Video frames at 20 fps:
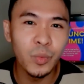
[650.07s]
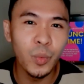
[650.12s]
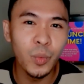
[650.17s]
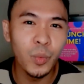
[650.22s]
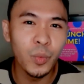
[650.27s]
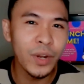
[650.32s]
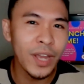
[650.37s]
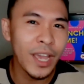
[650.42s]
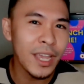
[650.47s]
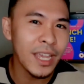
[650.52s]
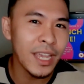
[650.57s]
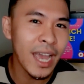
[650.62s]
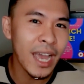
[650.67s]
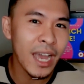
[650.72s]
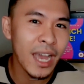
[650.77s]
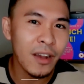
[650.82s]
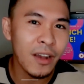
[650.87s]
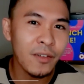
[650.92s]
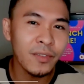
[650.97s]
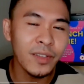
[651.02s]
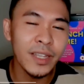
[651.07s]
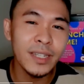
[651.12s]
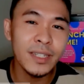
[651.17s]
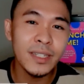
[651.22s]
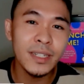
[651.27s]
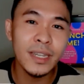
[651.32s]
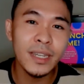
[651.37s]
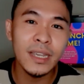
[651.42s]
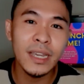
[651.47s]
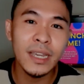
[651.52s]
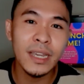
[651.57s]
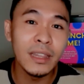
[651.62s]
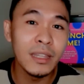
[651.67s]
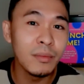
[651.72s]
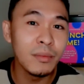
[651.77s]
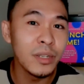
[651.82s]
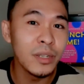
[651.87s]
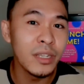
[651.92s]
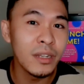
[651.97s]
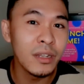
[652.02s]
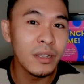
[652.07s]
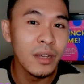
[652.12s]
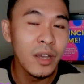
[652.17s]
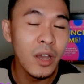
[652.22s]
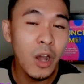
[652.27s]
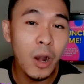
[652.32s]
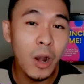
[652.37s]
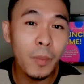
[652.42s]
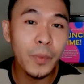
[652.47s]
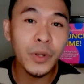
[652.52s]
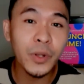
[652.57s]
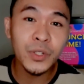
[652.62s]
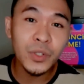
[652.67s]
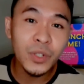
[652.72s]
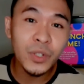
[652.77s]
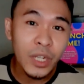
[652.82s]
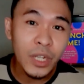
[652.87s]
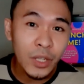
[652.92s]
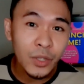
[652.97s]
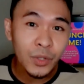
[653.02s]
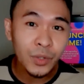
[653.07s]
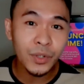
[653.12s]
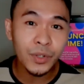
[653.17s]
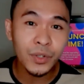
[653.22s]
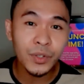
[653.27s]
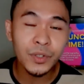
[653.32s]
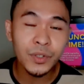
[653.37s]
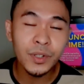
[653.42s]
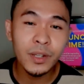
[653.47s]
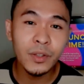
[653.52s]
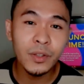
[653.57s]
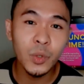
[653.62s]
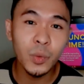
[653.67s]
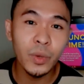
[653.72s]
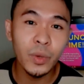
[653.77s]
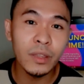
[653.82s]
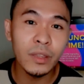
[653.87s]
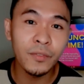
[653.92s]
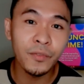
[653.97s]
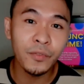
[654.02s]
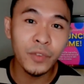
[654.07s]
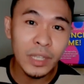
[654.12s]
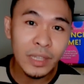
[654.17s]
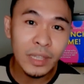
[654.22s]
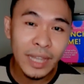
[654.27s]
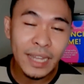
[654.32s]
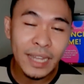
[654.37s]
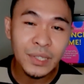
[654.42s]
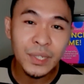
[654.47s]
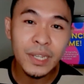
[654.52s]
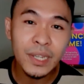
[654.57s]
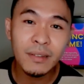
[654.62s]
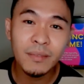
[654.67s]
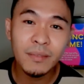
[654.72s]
Would I have, let's say, unlimited opportunity to earn doing freelancing?